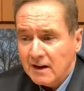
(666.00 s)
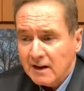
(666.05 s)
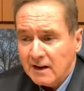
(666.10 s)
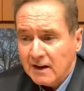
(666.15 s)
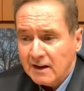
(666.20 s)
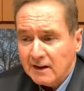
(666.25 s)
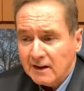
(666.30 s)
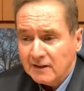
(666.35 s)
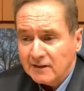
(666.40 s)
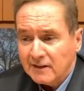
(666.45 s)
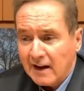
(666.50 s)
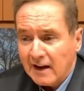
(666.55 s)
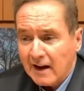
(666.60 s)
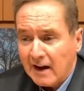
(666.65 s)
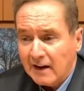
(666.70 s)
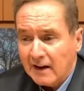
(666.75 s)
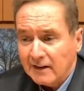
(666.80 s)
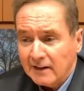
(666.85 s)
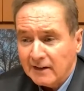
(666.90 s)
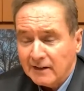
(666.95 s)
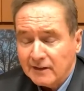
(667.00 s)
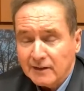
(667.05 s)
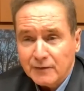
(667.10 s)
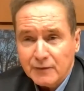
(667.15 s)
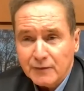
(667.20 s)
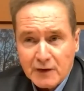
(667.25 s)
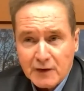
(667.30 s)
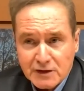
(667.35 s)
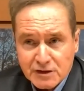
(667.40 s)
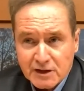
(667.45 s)
It is not as
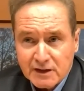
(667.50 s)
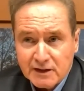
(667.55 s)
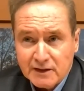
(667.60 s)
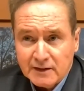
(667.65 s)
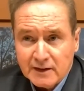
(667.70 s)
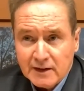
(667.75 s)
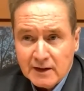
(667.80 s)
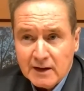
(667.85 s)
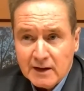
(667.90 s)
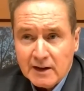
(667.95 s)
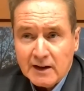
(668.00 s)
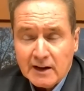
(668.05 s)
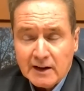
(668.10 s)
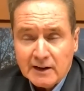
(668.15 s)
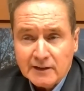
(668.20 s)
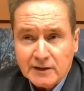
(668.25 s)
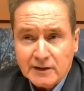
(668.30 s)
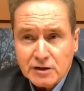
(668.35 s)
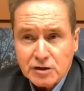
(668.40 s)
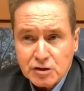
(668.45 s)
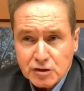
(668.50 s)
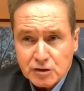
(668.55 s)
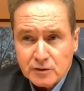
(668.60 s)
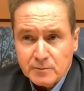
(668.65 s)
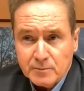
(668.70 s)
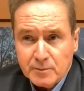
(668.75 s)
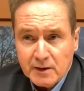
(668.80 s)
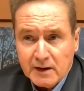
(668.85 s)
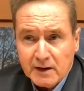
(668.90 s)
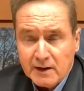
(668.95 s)
efficient as it
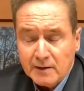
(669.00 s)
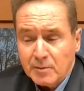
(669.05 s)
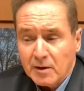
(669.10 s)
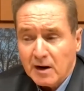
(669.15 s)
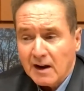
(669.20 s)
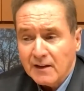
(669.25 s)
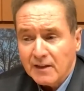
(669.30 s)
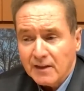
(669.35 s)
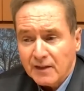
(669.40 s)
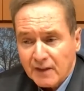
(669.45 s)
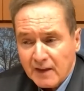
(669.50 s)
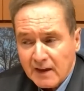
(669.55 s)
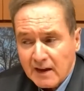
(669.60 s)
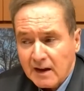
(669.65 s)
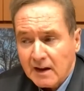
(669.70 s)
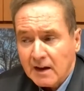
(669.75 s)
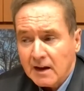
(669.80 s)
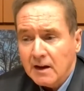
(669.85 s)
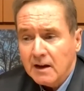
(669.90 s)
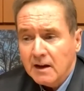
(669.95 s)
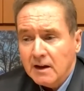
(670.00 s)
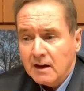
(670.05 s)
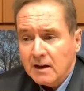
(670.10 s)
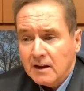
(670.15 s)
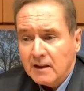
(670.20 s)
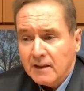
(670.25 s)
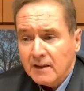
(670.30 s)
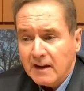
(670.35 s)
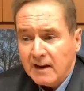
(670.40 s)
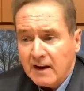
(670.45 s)
should be, but I think
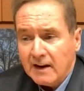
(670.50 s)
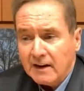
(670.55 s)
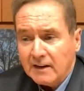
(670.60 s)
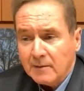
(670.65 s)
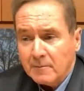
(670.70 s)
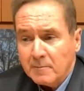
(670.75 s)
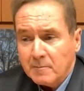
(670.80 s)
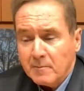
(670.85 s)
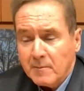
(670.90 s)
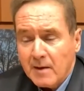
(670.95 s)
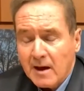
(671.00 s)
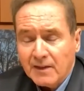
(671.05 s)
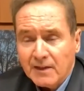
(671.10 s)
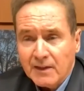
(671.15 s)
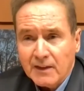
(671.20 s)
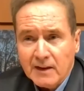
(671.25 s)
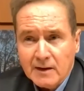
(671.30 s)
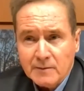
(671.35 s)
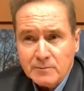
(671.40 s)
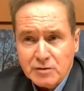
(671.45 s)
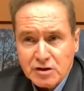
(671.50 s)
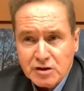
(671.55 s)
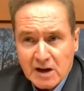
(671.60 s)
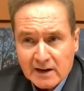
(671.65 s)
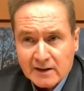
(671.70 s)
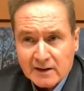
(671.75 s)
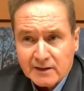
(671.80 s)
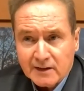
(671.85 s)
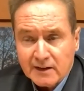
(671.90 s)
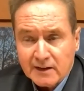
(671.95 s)
that it met the
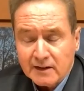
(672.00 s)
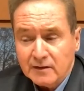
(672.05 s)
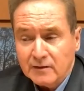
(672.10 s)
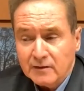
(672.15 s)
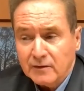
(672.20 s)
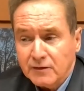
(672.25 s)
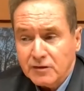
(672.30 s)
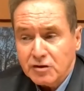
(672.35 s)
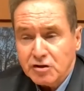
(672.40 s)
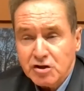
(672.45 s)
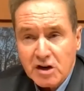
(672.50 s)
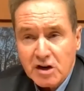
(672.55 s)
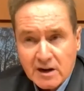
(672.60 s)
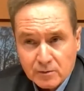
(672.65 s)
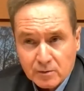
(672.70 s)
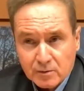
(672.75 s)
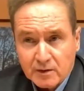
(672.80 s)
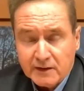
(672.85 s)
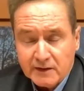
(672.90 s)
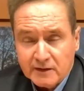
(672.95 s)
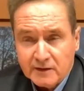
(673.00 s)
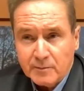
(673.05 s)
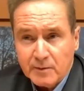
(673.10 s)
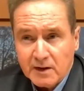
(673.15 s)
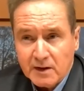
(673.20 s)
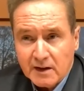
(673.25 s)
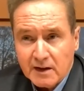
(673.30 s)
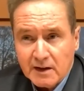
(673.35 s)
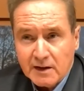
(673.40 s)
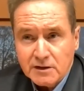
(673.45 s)
objective, generally
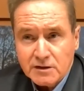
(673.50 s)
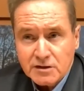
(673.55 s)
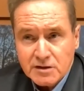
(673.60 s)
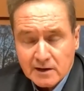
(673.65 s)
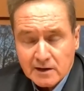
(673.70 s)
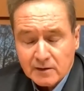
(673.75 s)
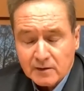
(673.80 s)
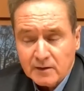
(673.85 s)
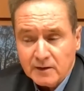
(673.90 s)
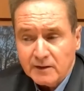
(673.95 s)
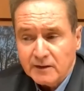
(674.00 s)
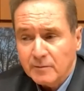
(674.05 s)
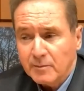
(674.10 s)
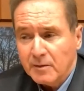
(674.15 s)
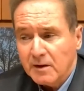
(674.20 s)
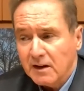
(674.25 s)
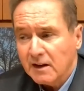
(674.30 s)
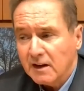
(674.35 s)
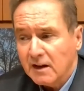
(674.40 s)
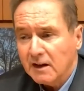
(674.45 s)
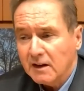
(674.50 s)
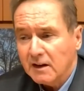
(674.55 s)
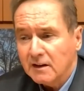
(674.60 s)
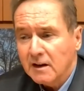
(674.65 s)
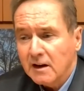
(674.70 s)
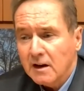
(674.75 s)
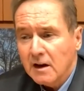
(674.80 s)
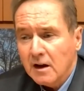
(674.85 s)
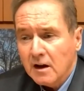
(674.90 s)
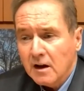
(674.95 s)
speaking,
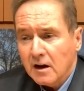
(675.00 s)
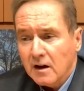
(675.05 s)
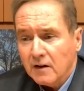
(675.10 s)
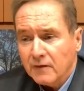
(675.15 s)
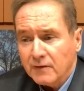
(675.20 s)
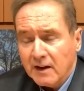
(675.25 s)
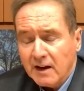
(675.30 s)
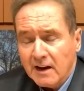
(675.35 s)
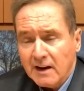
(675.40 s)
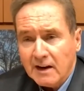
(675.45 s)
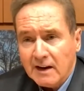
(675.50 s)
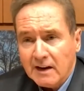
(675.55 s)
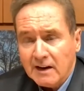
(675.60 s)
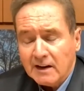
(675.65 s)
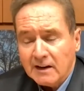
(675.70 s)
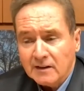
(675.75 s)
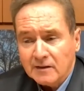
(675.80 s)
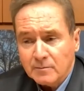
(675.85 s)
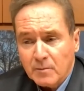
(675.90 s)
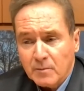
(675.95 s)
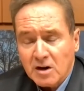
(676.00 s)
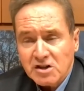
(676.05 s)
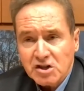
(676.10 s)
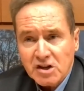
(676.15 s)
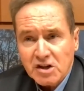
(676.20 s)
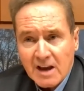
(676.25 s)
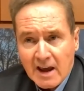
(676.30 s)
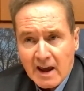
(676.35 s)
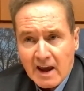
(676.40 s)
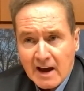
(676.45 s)
of getting as much
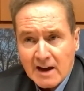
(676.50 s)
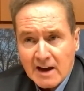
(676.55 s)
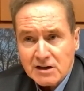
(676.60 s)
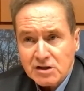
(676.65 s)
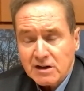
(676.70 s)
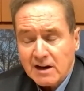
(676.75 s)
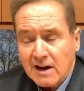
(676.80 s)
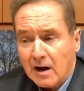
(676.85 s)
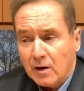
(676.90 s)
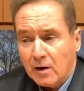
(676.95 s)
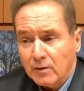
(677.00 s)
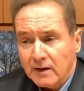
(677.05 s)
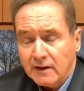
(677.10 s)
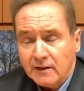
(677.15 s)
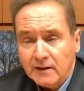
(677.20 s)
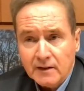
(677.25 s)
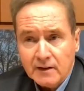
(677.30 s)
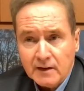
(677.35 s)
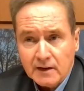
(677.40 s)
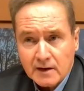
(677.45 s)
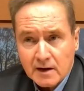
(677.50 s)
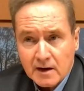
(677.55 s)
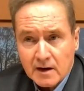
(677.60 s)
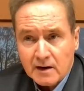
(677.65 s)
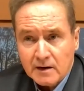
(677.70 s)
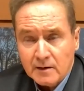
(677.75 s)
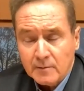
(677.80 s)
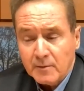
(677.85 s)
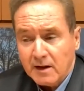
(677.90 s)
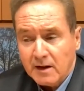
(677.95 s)
cash out into the
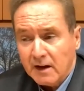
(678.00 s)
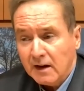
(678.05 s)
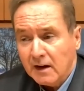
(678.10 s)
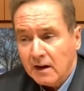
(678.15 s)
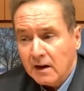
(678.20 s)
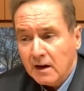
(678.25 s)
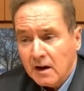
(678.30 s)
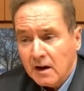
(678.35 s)
economy,